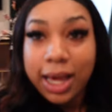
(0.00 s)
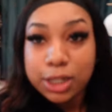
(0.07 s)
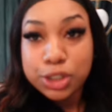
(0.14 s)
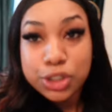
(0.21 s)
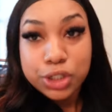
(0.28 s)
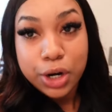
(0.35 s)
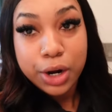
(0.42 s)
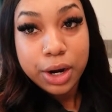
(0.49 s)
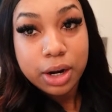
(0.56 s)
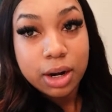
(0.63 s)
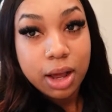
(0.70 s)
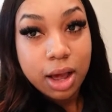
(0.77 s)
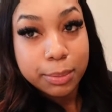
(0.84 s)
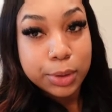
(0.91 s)
gotta start
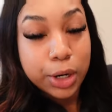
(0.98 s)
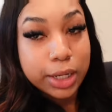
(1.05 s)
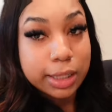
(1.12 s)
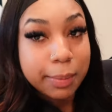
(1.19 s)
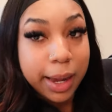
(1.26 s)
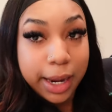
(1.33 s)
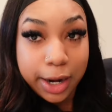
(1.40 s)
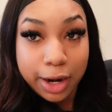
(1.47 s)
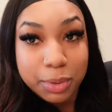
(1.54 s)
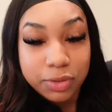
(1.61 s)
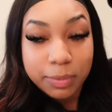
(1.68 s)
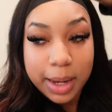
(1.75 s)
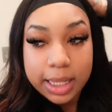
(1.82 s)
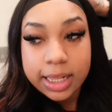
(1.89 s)
curling my hair
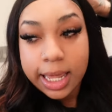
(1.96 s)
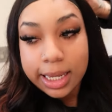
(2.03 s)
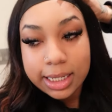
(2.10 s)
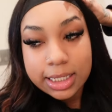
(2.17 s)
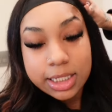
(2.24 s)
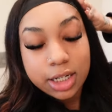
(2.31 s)
before my client gets